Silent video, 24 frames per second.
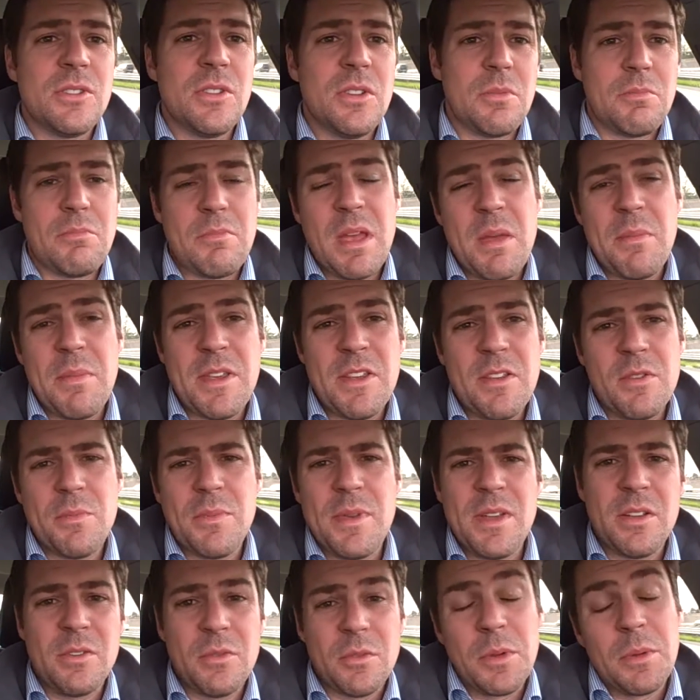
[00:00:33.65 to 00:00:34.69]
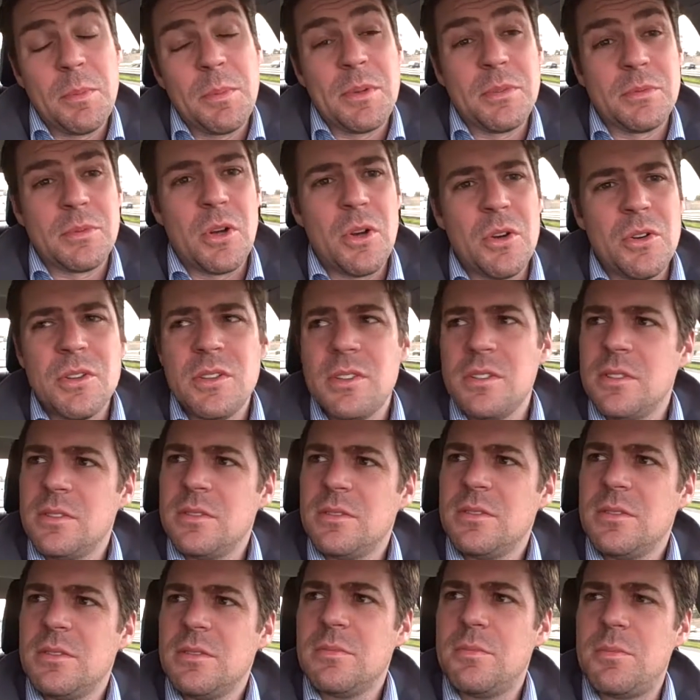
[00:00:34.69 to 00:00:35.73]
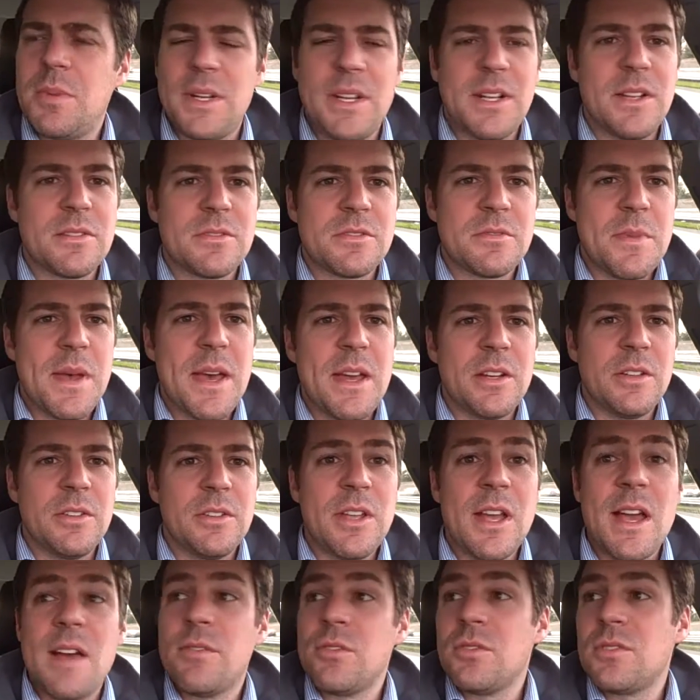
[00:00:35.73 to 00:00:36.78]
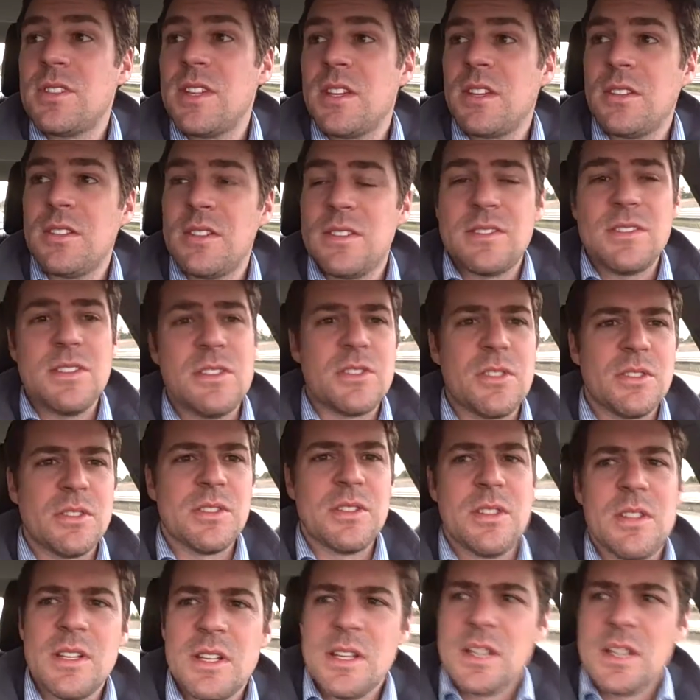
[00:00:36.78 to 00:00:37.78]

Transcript: You, maybe you, may, you will be wrong, but it doesn't matter. You have to take a decision